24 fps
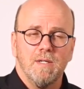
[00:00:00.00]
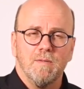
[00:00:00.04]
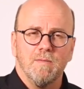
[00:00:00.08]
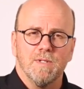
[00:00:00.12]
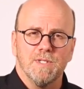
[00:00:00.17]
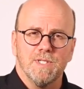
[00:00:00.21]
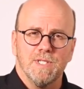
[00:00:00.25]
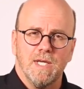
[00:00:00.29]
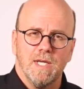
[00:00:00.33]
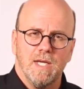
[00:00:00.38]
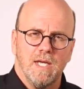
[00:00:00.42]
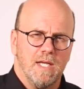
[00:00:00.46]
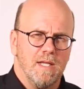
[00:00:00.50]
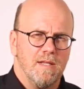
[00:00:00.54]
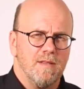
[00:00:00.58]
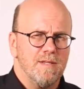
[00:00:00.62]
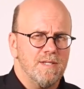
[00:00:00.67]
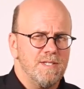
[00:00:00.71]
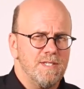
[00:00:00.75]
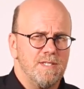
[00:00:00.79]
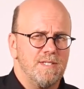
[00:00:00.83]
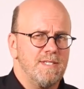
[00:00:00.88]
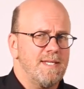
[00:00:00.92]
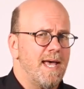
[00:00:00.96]
We're saying
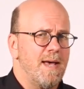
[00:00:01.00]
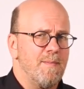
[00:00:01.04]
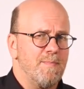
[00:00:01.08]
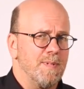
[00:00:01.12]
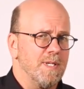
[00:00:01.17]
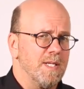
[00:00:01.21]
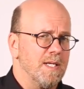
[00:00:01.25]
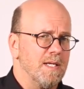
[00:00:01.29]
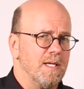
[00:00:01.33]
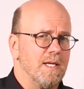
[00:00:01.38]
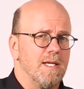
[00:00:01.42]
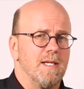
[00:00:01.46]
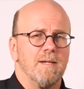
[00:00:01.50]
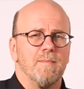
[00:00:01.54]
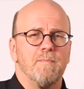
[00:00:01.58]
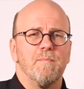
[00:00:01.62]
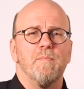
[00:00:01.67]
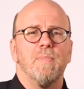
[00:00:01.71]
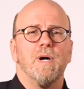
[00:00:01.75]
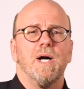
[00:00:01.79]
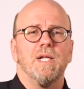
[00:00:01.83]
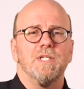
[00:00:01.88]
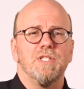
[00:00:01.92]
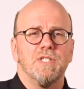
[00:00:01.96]
this is happening in a
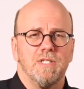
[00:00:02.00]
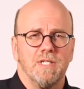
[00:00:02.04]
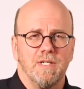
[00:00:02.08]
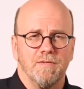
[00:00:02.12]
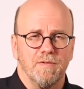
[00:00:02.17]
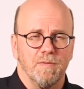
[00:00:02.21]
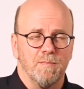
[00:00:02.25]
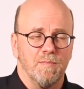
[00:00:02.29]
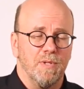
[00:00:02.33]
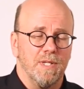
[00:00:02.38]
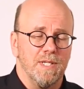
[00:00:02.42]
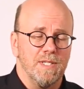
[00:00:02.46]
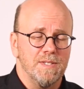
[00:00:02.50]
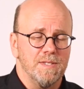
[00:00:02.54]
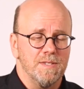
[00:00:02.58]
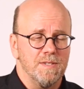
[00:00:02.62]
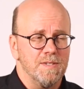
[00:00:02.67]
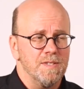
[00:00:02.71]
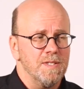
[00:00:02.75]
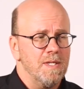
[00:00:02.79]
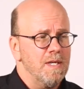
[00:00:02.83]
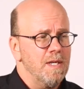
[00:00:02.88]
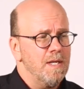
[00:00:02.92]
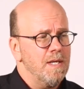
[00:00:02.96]
bunch of different places.